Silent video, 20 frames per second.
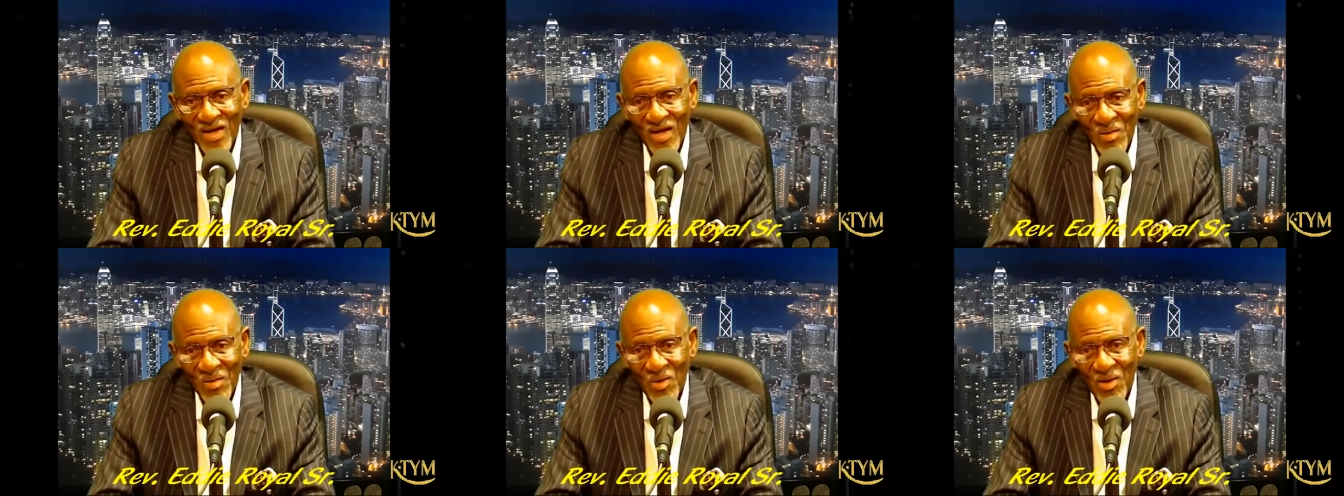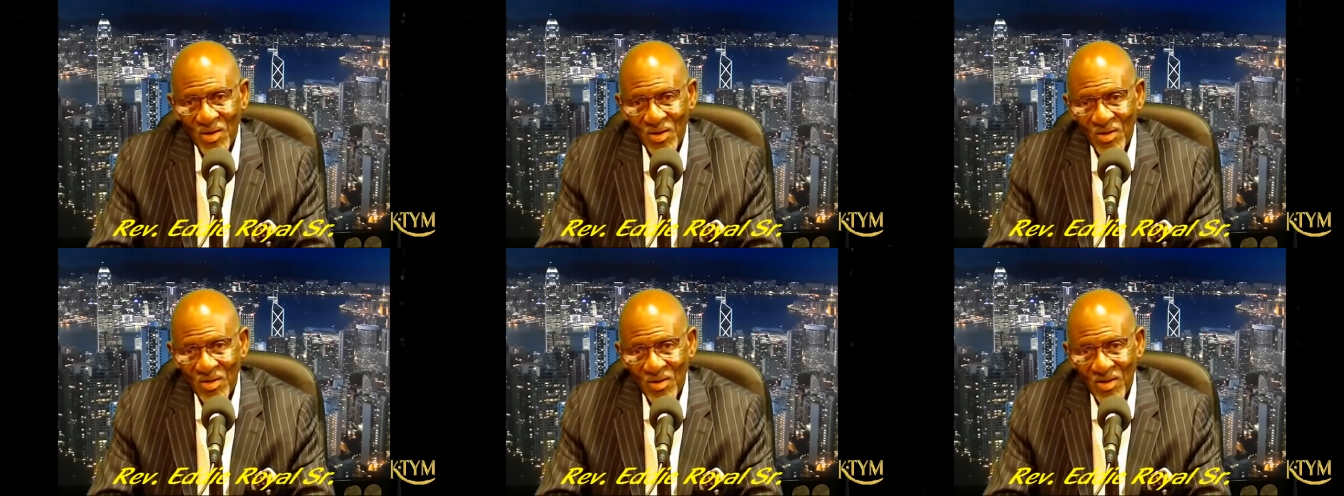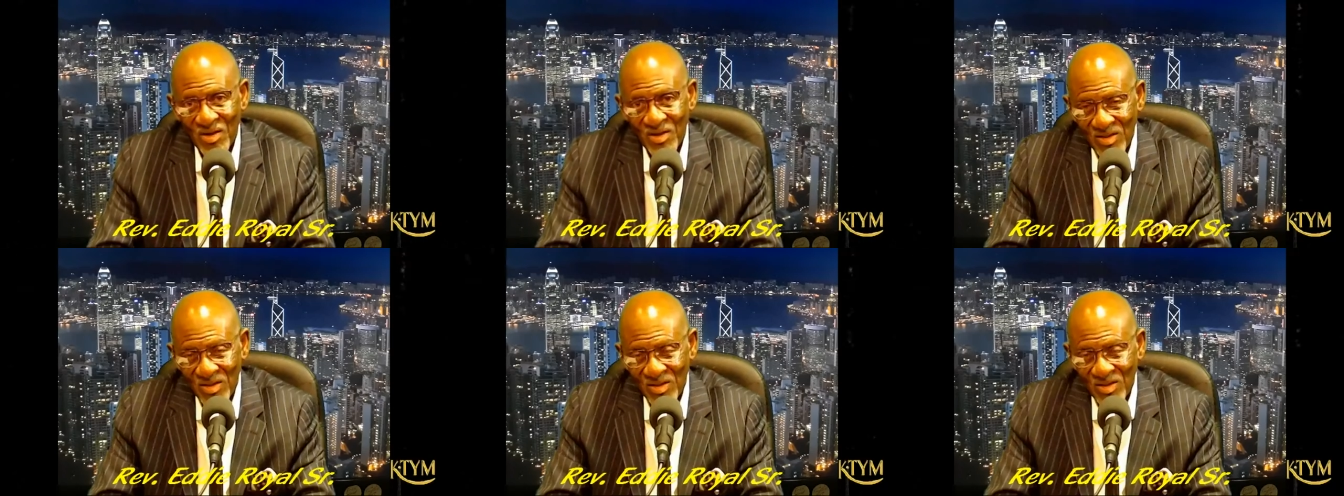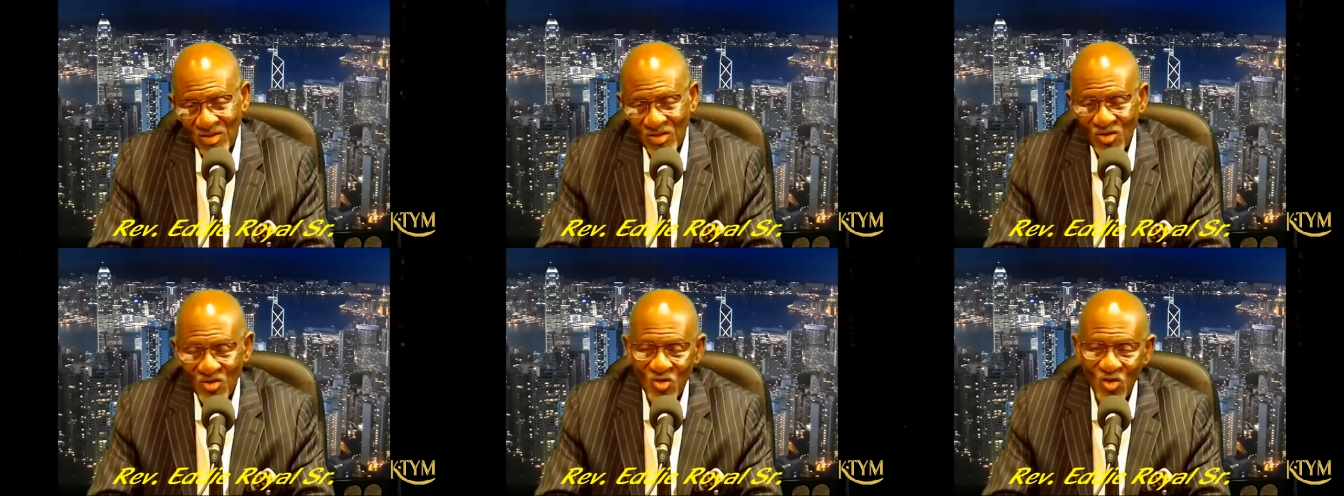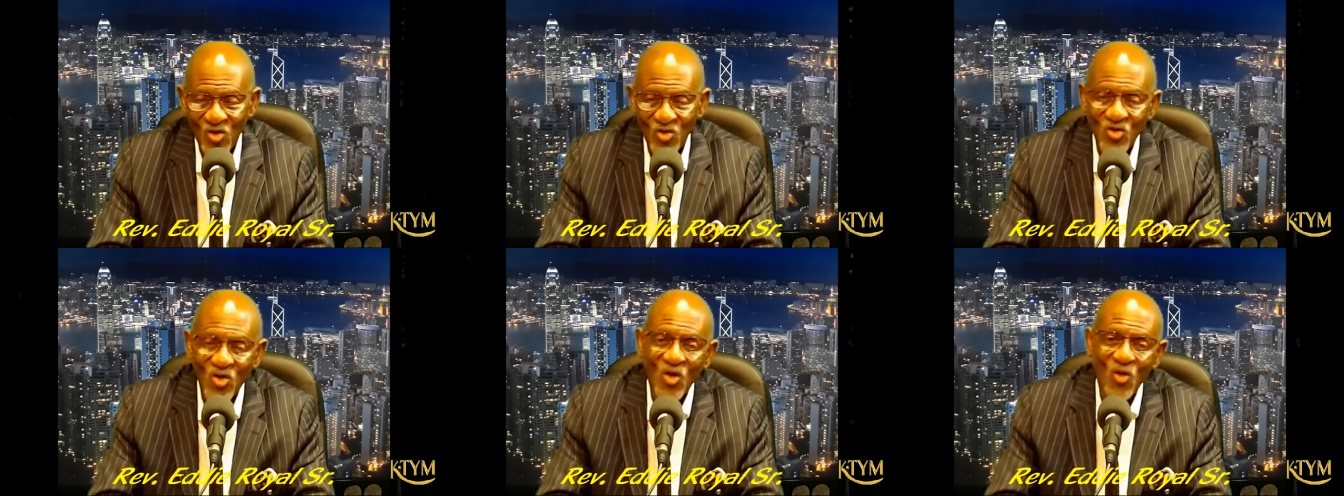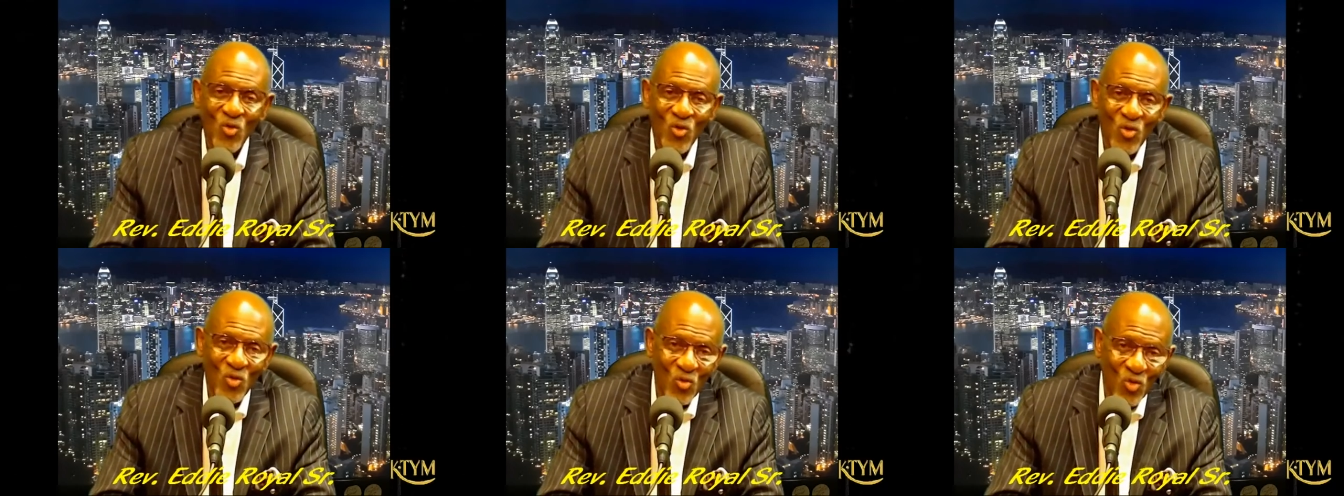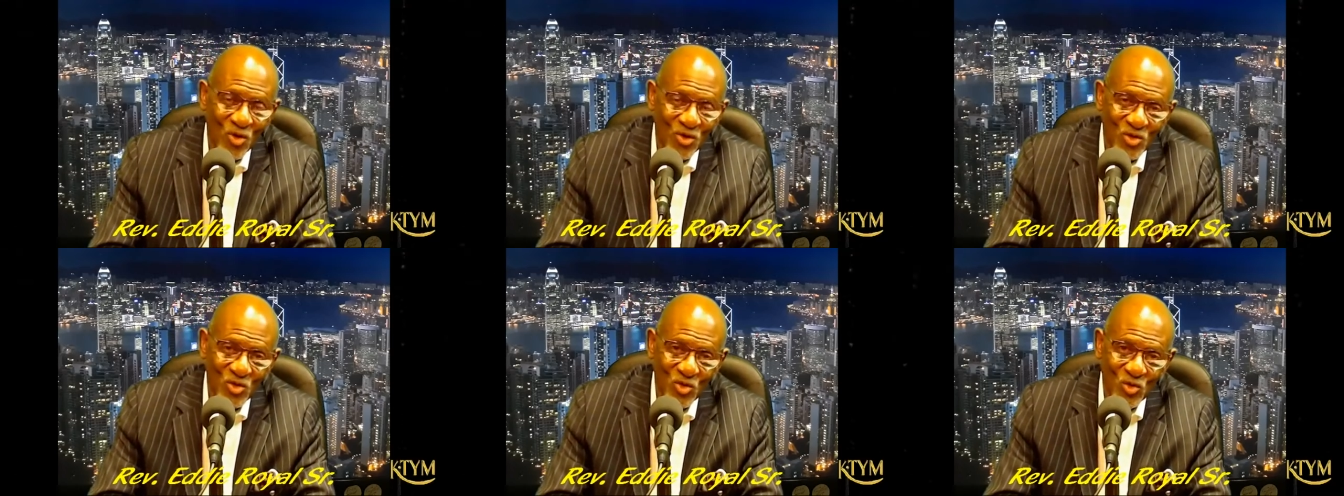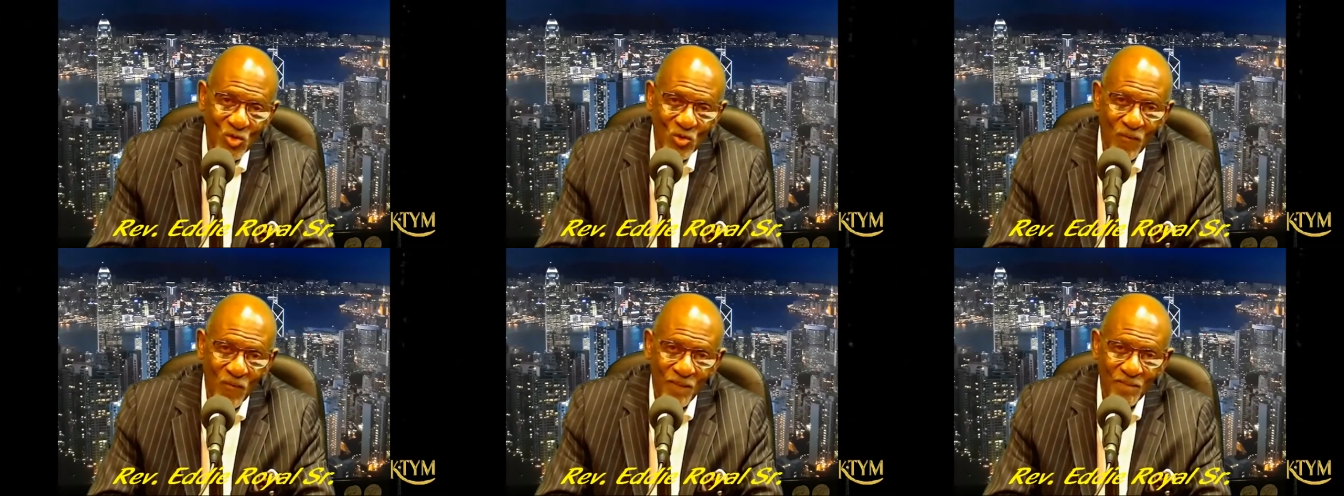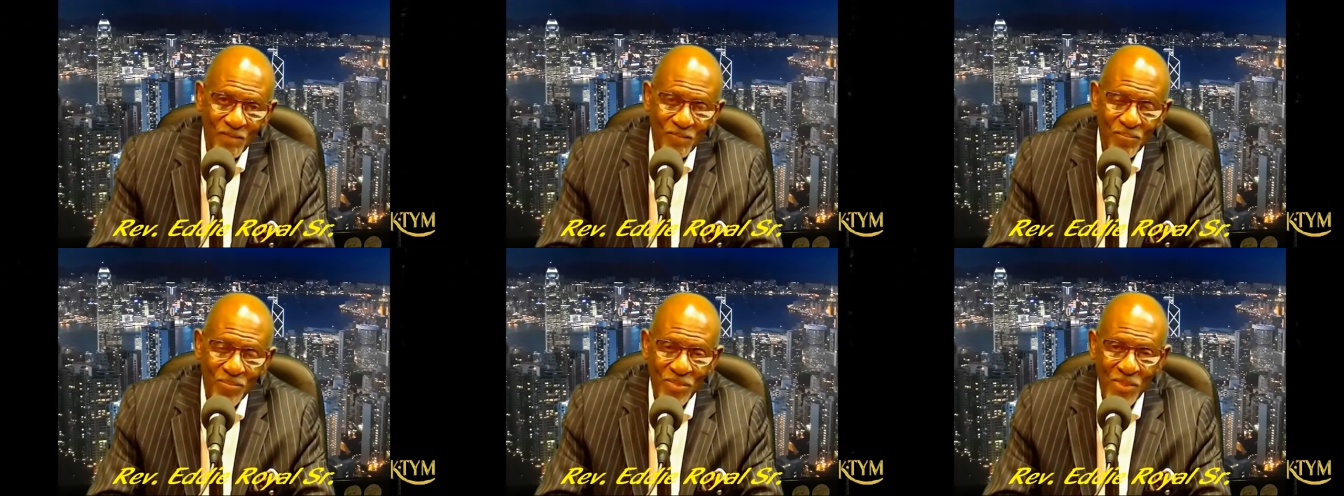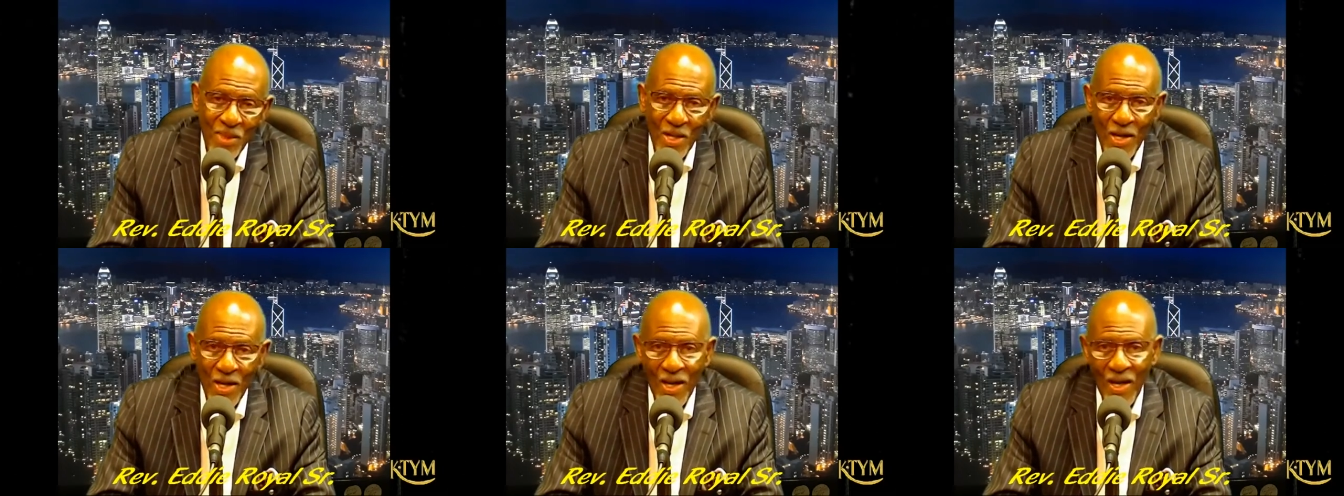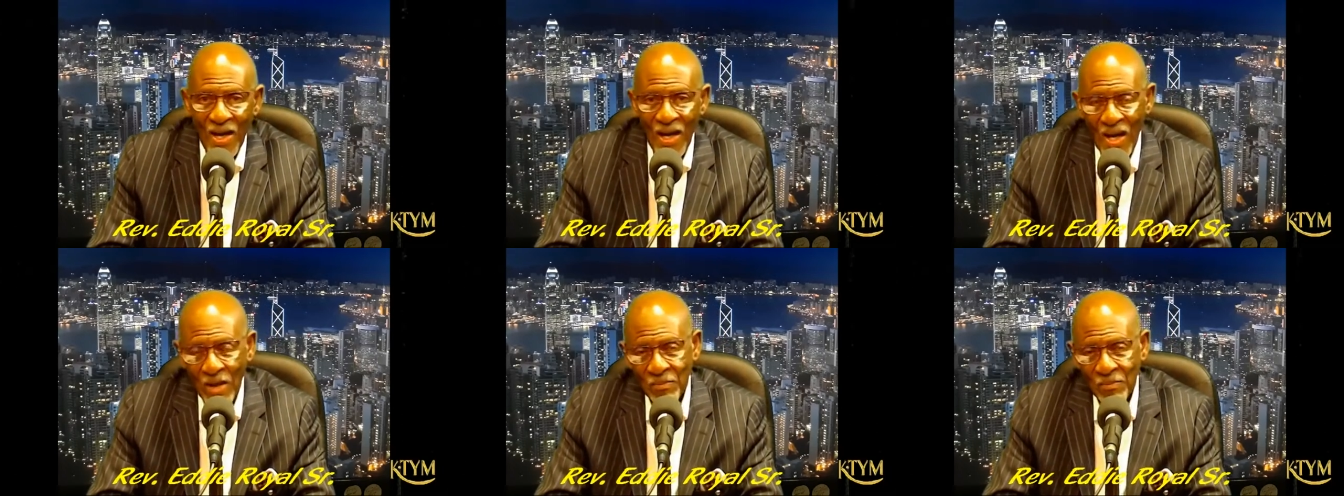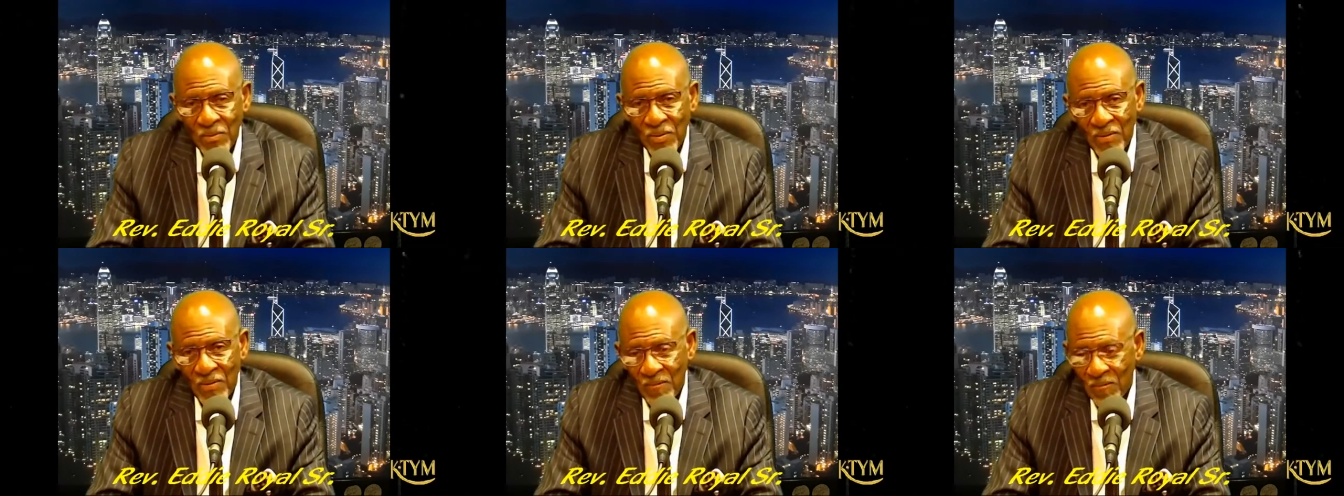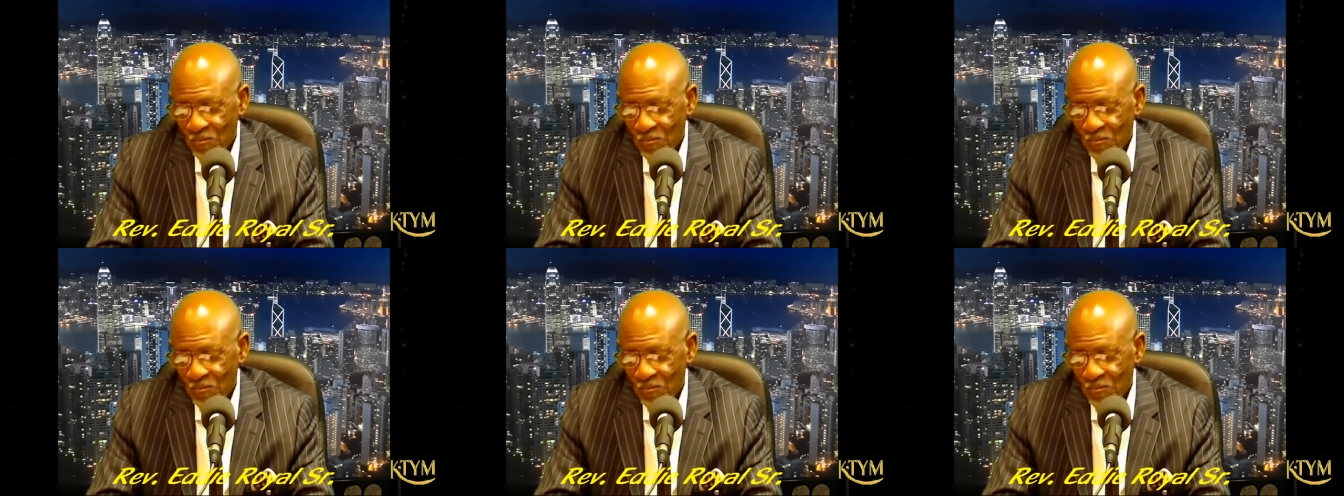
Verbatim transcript: amen, in, in the church, we wish you a happy